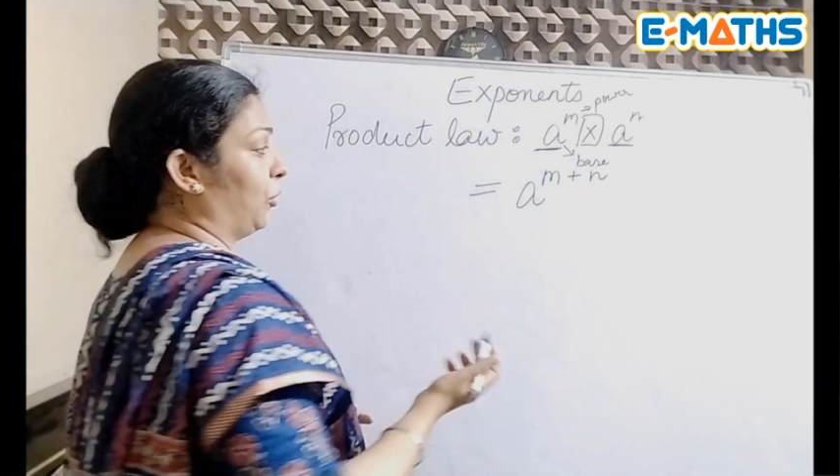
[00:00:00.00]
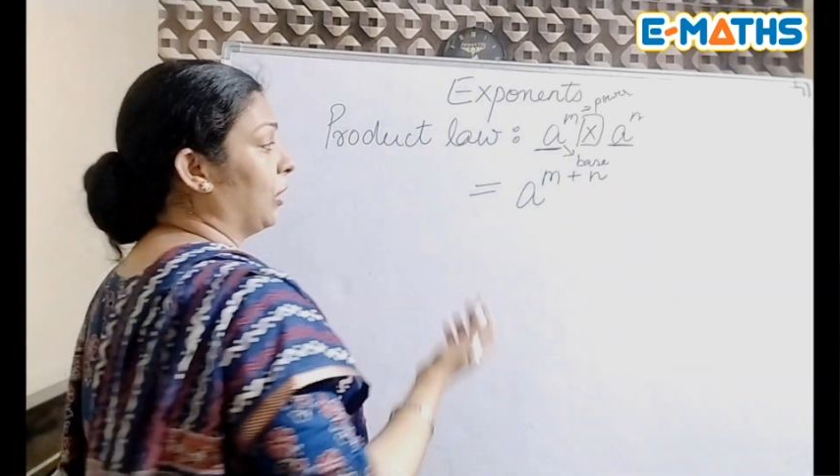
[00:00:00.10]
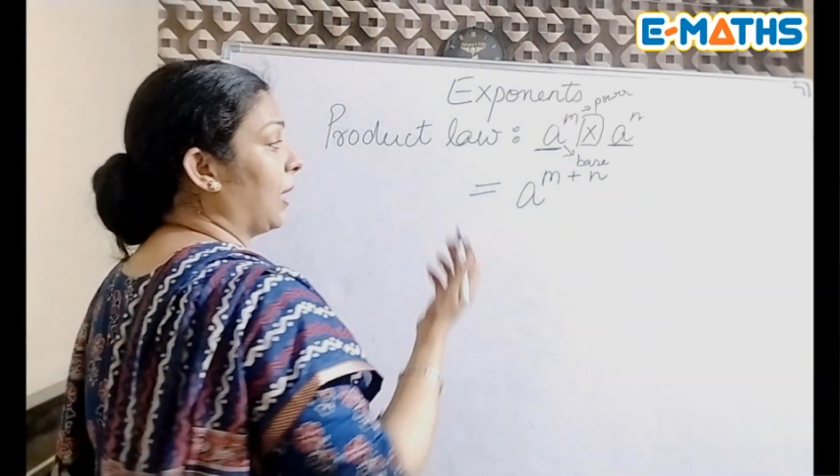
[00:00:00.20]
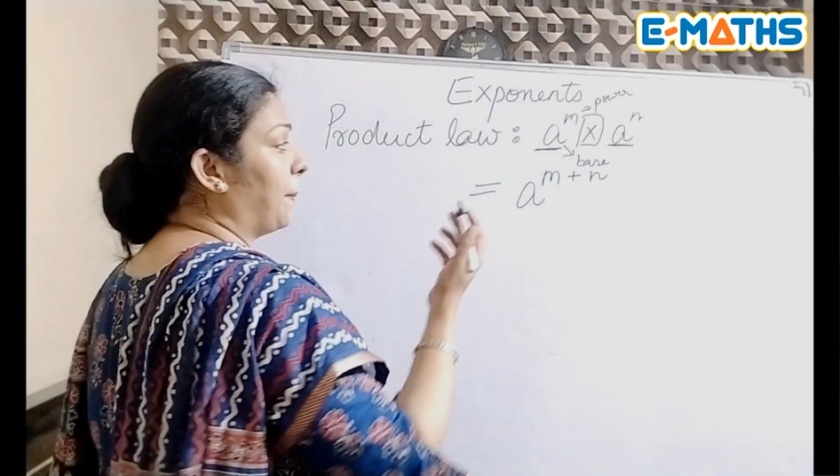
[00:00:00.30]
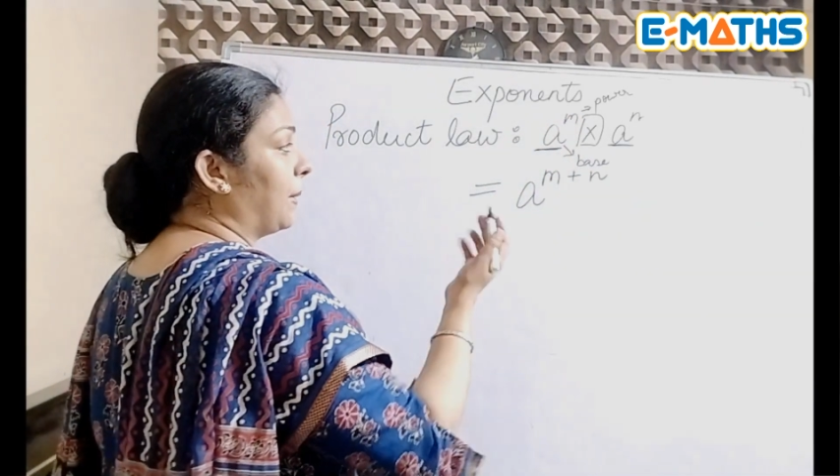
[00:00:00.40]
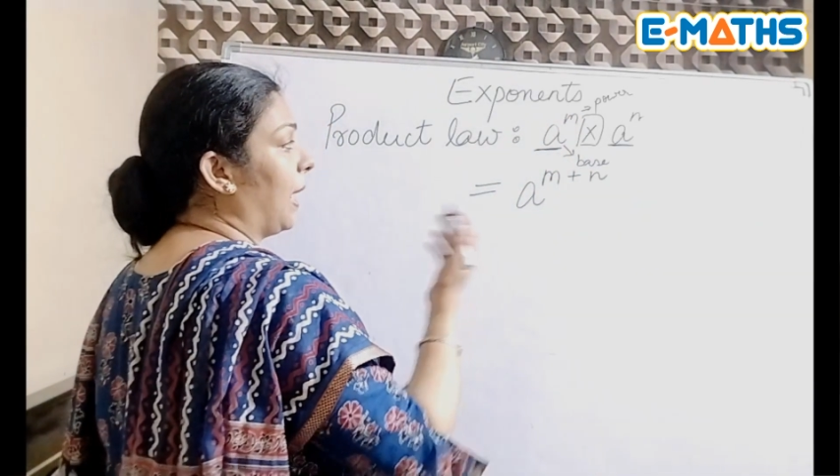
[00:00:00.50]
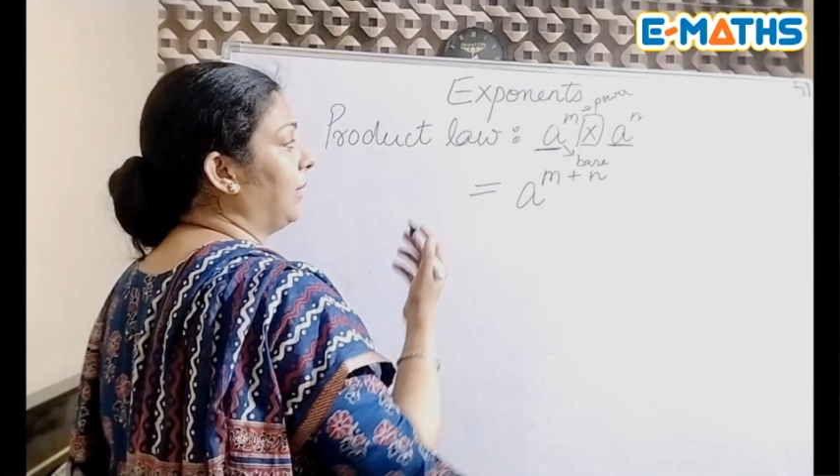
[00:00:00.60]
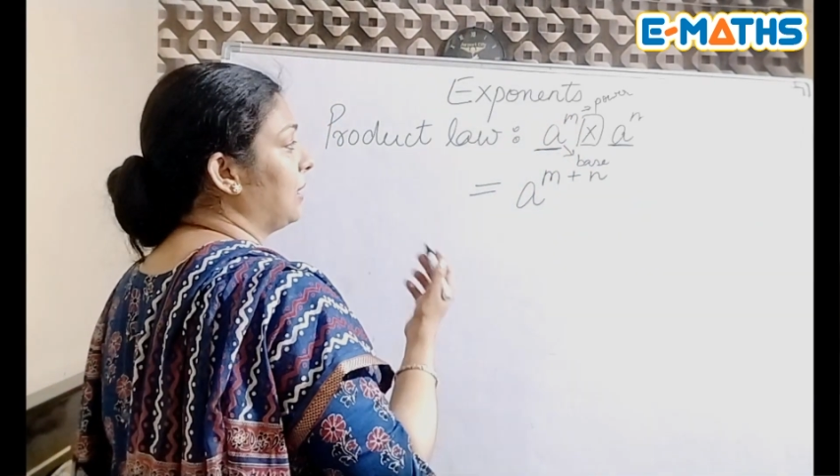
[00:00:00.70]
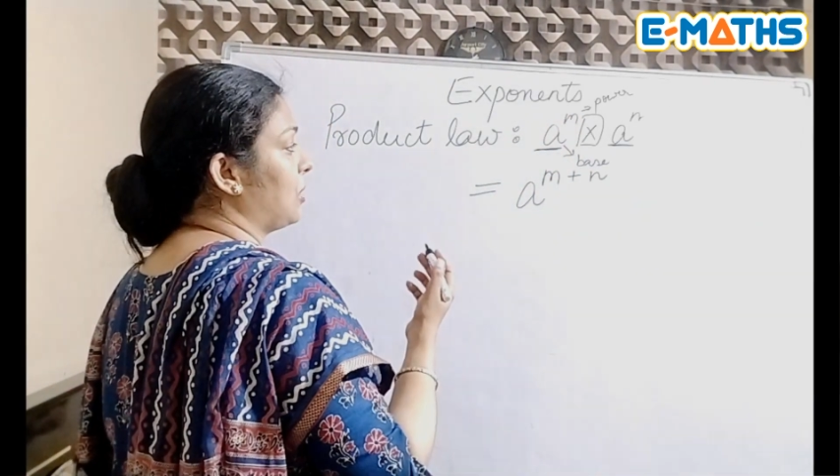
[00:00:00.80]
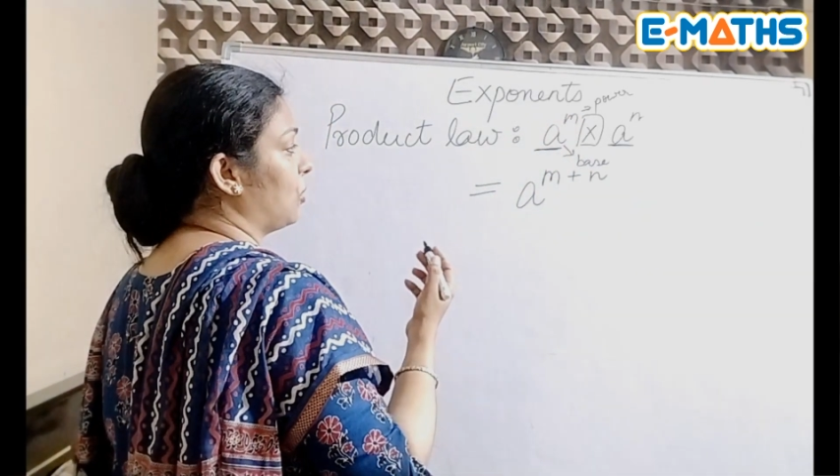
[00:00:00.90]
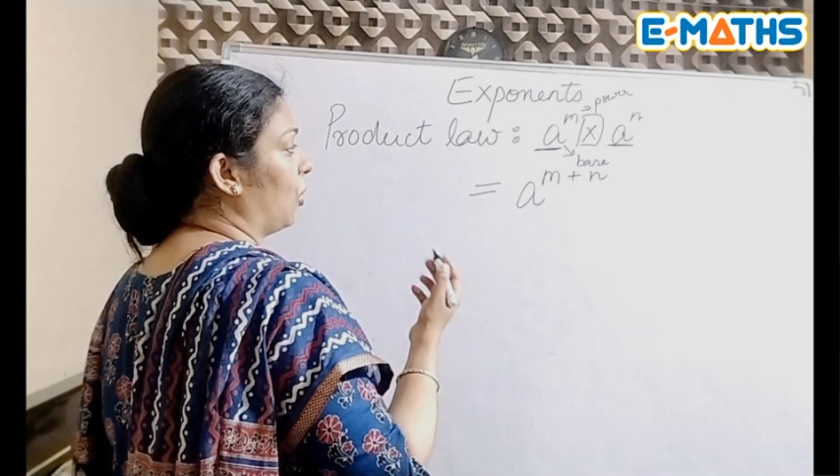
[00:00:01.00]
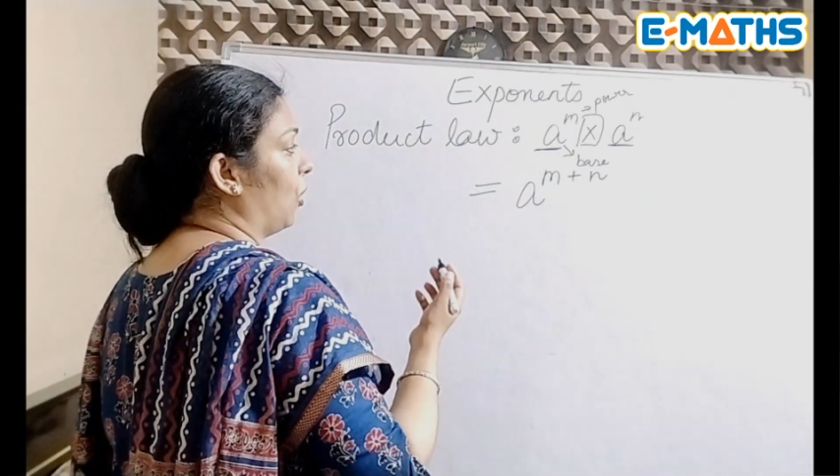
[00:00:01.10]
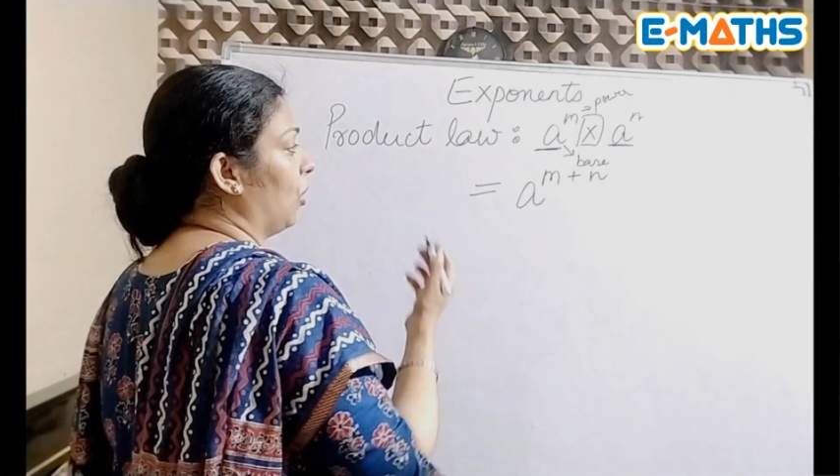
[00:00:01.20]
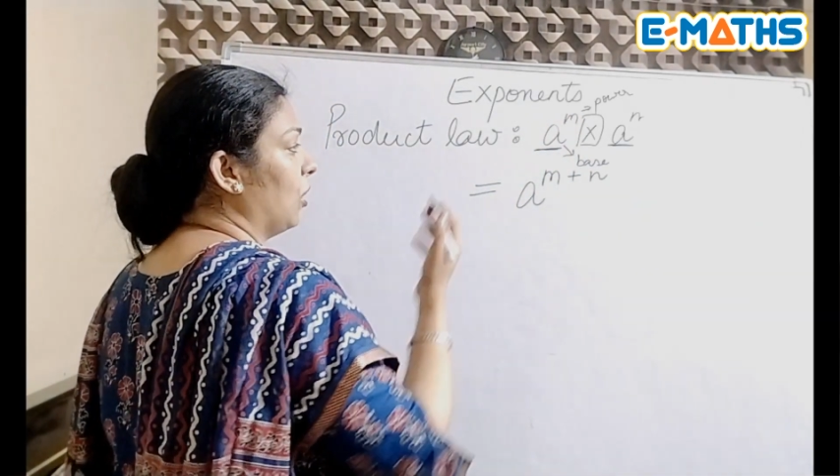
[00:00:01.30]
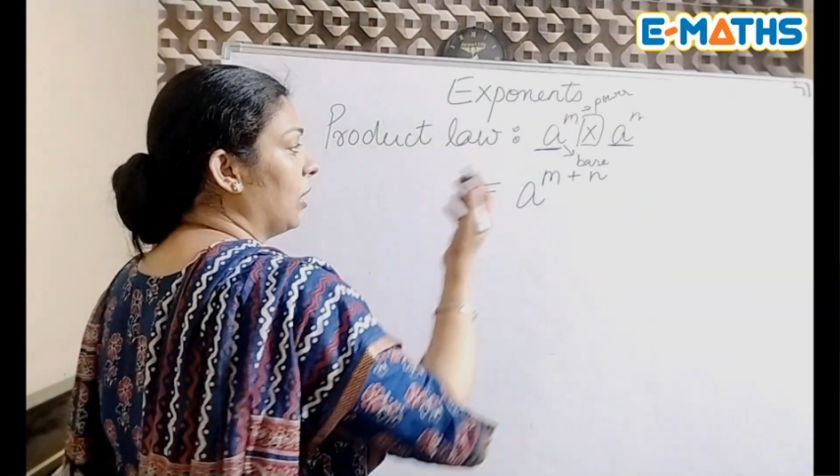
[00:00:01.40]
You can apply this
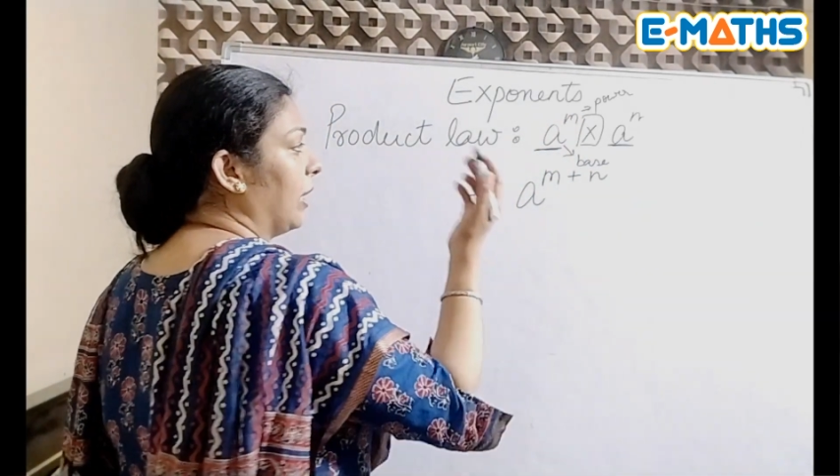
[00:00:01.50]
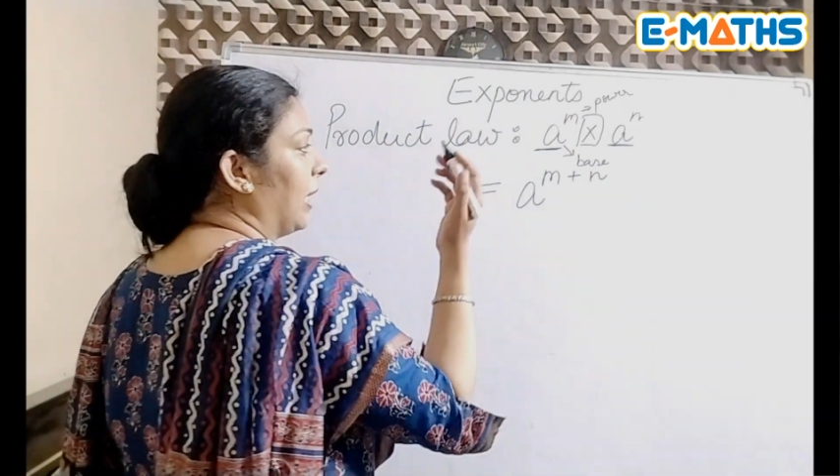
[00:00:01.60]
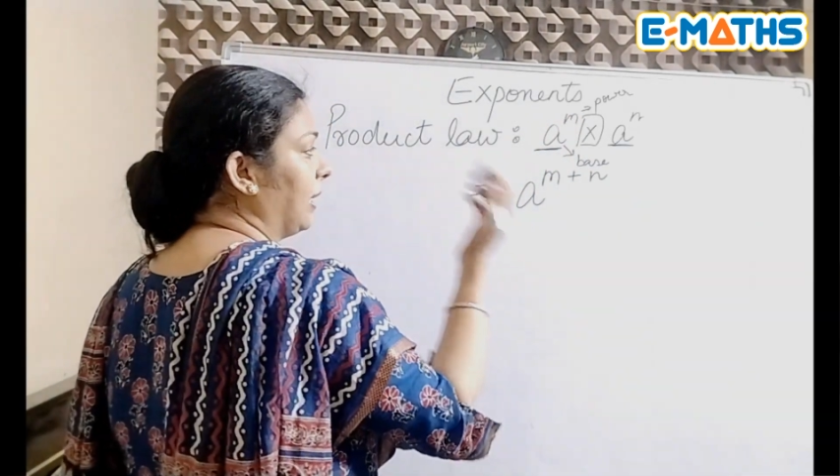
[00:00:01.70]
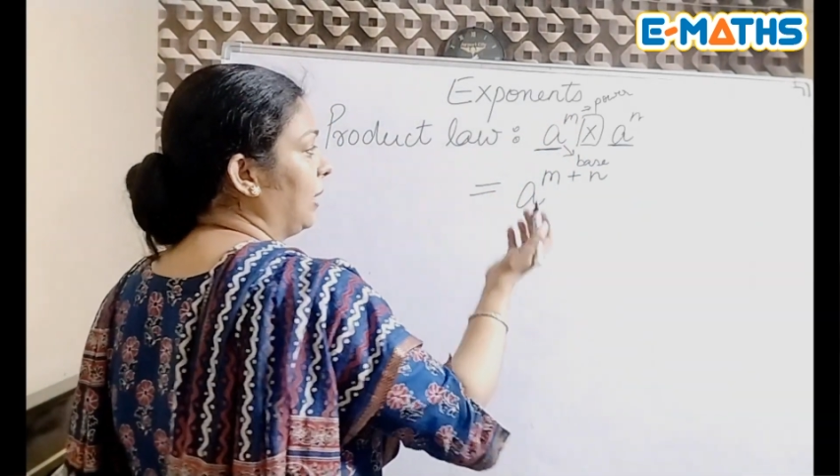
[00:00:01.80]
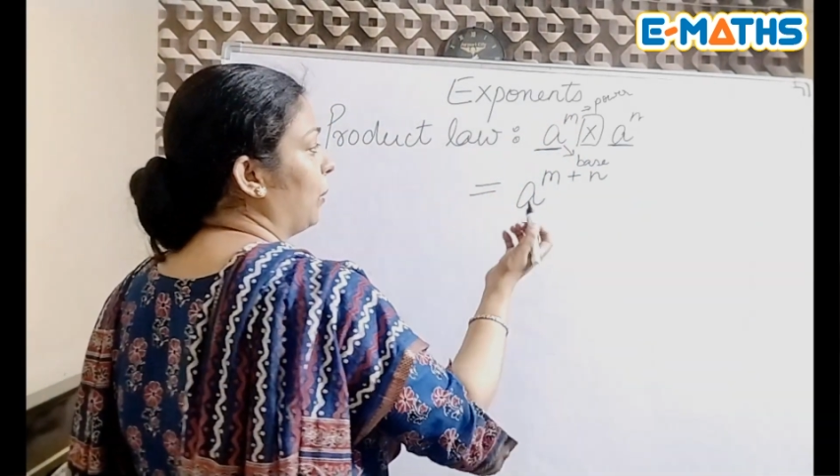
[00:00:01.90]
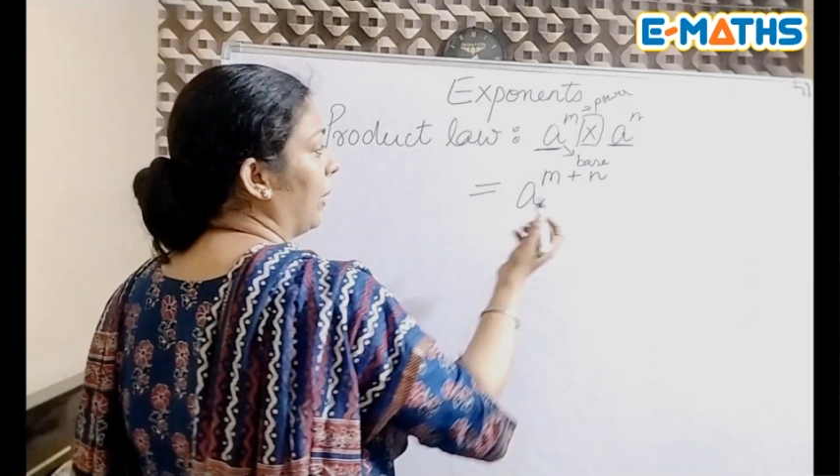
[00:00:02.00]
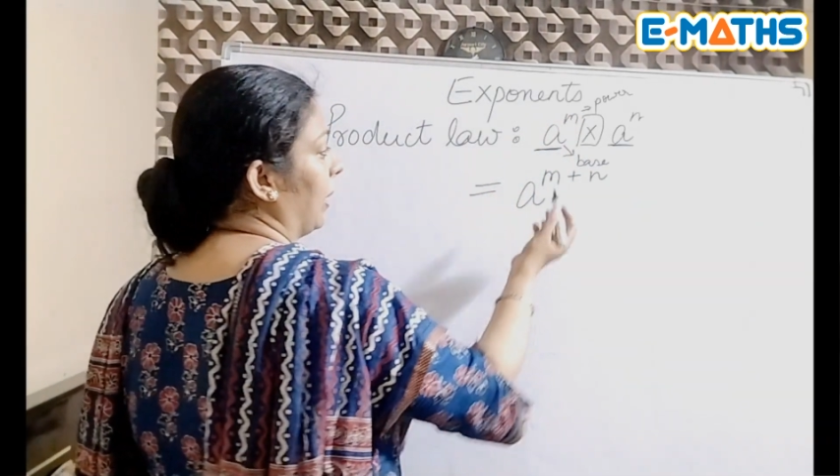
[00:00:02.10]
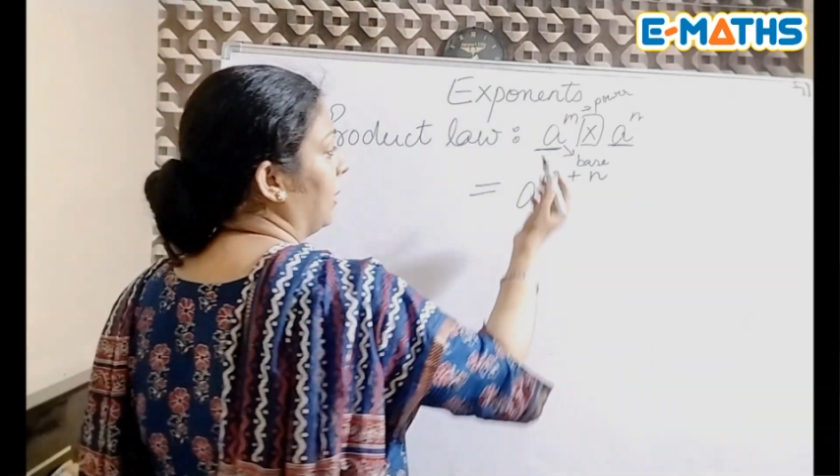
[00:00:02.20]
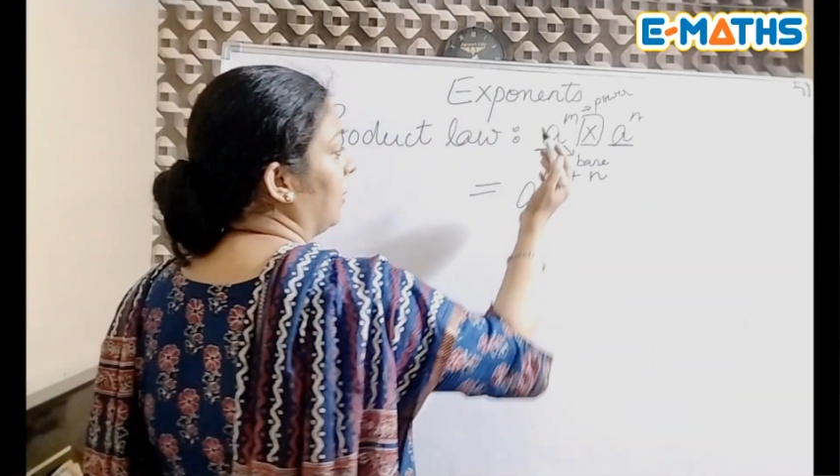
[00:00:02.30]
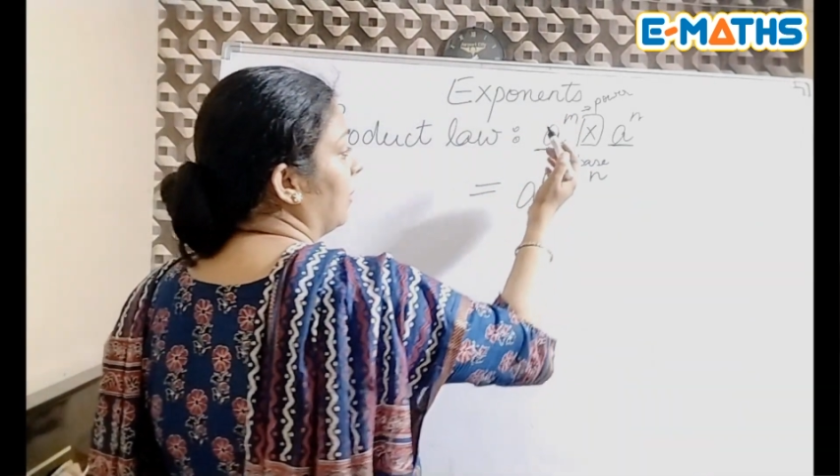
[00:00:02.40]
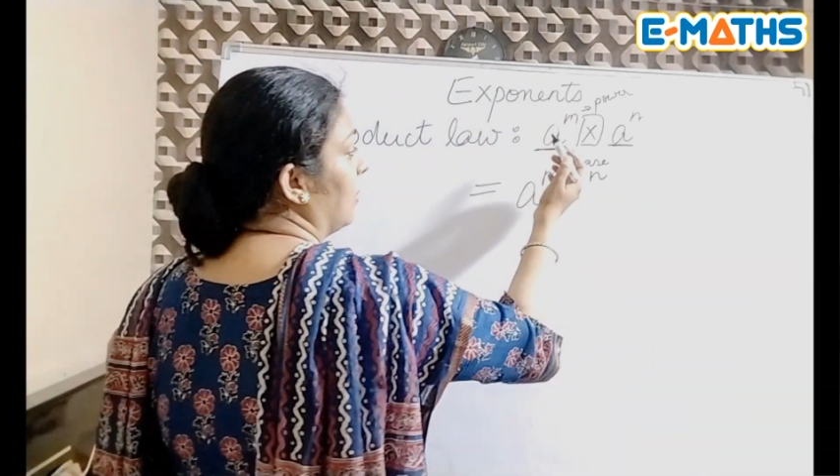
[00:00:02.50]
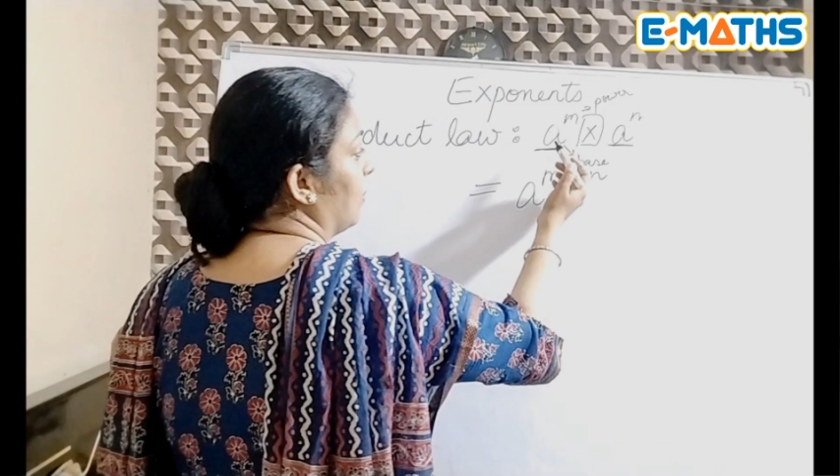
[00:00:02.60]
law anywhere